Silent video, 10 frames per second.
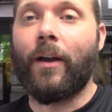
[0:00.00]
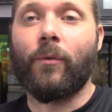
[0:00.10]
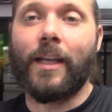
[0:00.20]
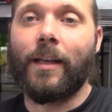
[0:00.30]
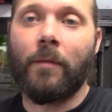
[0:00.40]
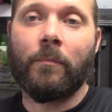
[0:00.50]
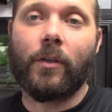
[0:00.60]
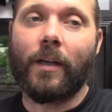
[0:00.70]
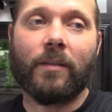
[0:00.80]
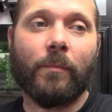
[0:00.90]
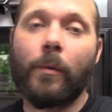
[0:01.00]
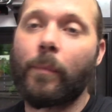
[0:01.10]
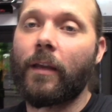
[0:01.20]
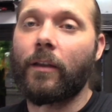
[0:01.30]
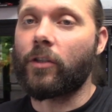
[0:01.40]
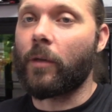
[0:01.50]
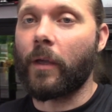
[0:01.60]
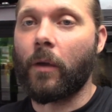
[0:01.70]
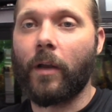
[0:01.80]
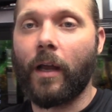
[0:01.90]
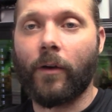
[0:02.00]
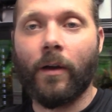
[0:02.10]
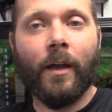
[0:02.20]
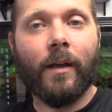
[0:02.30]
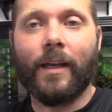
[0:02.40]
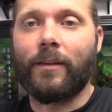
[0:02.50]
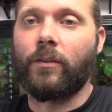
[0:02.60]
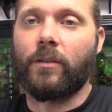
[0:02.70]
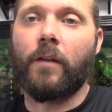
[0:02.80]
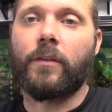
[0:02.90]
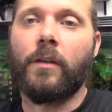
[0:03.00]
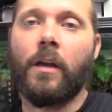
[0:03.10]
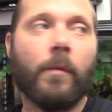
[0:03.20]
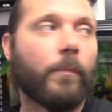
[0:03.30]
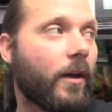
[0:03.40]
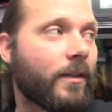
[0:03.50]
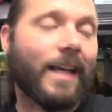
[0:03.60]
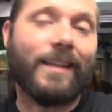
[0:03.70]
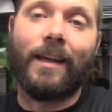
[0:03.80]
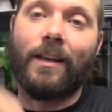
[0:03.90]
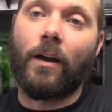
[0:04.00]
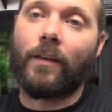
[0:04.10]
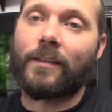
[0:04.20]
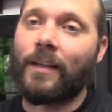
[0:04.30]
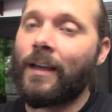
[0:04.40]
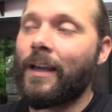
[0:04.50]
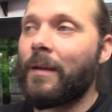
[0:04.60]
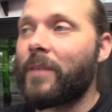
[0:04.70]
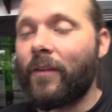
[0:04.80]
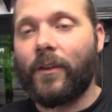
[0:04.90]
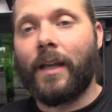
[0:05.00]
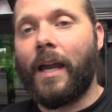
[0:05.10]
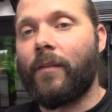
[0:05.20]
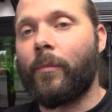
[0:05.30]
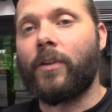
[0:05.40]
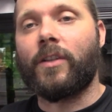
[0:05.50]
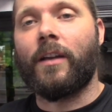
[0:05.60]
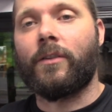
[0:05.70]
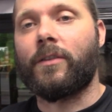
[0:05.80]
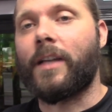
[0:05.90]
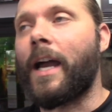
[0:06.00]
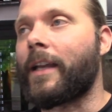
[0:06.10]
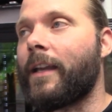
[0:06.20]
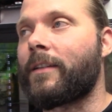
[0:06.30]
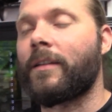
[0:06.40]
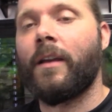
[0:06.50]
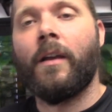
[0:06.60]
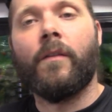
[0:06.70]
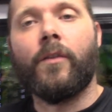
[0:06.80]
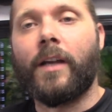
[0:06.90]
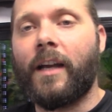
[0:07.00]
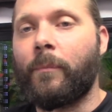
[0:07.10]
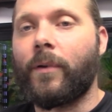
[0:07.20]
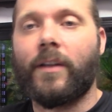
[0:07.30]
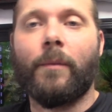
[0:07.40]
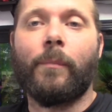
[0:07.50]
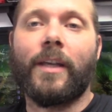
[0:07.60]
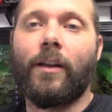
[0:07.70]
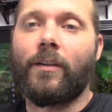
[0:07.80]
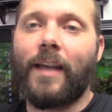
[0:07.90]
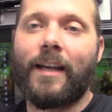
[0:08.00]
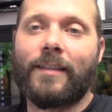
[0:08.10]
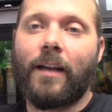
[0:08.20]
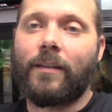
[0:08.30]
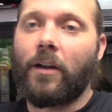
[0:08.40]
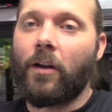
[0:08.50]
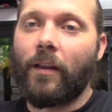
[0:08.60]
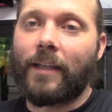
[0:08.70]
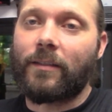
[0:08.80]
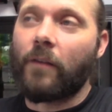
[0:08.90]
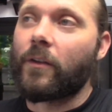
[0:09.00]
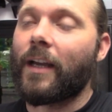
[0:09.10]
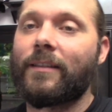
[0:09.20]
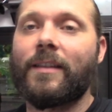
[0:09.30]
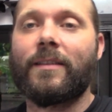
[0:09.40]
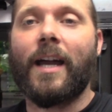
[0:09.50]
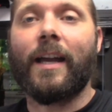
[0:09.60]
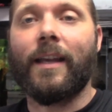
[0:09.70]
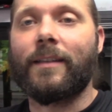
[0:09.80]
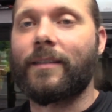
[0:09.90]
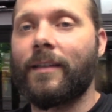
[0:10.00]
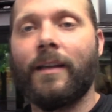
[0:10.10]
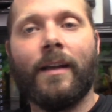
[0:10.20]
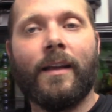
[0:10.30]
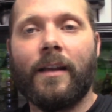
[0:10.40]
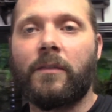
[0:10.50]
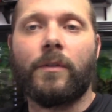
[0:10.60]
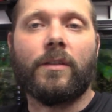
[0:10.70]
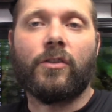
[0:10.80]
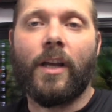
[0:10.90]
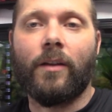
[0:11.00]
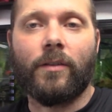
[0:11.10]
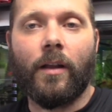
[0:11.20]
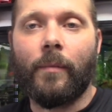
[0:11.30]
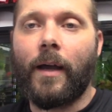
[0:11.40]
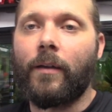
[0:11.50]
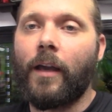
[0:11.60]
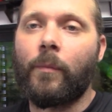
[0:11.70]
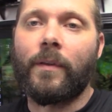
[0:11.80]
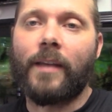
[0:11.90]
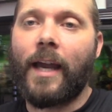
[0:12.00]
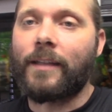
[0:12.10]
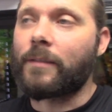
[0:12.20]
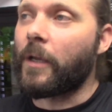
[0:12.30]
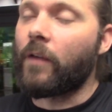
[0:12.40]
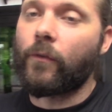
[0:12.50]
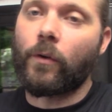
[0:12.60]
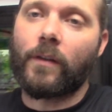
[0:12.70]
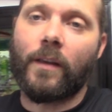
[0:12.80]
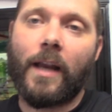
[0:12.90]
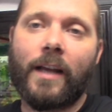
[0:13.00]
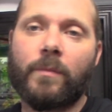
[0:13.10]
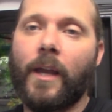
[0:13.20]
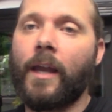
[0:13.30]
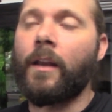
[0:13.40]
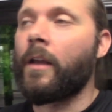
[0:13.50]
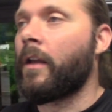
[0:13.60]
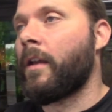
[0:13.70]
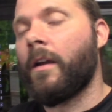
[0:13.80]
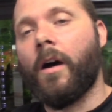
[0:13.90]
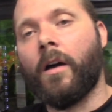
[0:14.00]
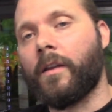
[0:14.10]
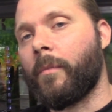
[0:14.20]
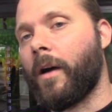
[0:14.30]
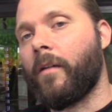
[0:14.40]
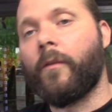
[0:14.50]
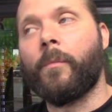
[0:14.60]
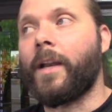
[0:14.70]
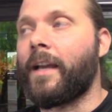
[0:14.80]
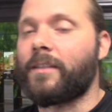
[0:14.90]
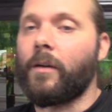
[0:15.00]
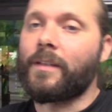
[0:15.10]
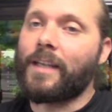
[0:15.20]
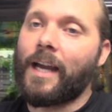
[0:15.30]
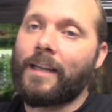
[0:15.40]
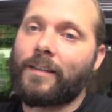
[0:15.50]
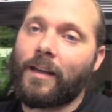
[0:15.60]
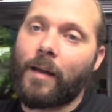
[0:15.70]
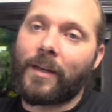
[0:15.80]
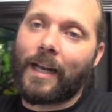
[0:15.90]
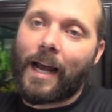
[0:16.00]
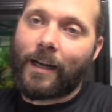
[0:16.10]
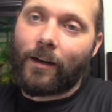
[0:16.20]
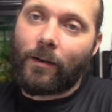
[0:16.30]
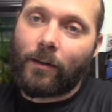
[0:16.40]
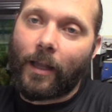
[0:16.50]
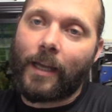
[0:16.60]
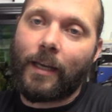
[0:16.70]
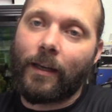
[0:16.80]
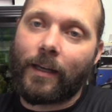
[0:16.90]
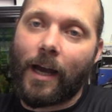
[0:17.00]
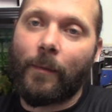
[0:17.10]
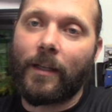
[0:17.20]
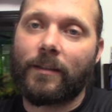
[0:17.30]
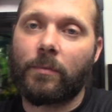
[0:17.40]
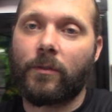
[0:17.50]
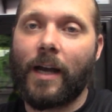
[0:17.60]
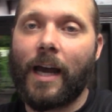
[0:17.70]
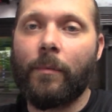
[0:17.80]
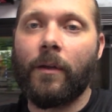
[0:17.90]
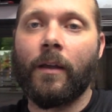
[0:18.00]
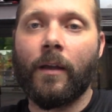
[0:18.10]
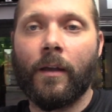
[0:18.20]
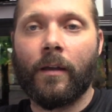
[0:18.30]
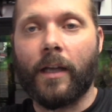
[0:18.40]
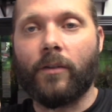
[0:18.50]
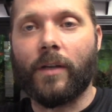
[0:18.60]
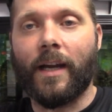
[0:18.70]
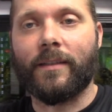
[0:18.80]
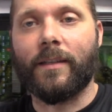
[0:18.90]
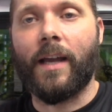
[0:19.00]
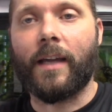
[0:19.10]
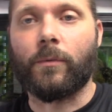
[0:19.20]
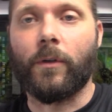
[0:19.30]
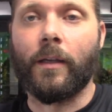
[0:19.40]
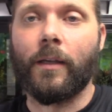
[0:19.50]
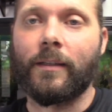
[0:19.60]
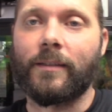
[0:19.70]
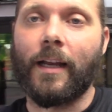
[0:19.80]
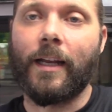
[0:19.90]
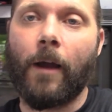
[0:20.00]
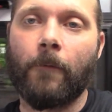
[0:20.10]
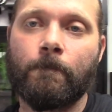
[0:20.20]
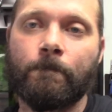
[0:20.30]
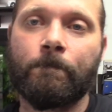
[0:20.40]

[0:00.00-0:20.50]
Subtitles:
I don't need them. You guys maybe pay the shipping, whatever. Get those off to you. Plus, at the end of all this, definitely going to have a bunch of extra sockets. For you guys, beginner techs out there and all that stuff, you guys need sockets. That's what this channel's all about. Helping techs, pay it forward to the next man. All the above. But as always, guys, I'm going to get out of here. Like, comment, subscribe. Catch you guys in the next one. Signing out.